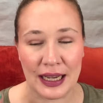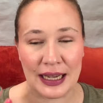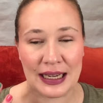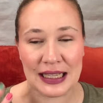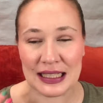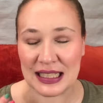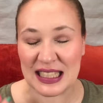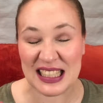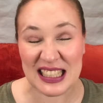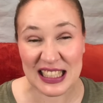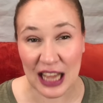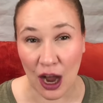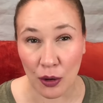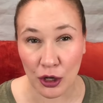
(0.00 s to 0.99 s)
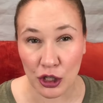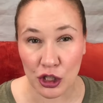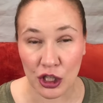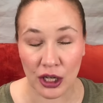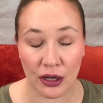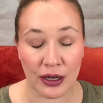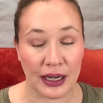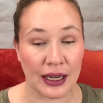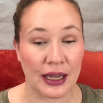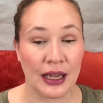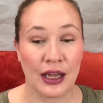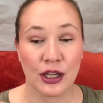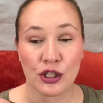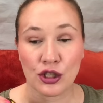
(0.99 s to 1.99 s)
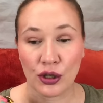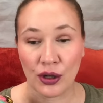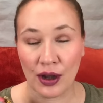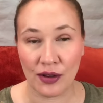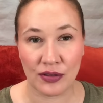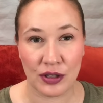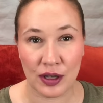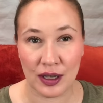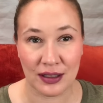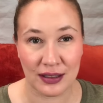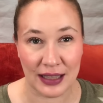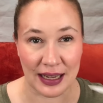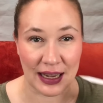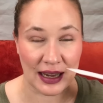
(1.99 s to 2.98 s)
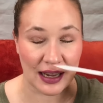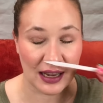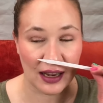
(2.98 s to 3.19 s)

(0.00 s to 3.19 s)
It is a sour cherry, so you have to like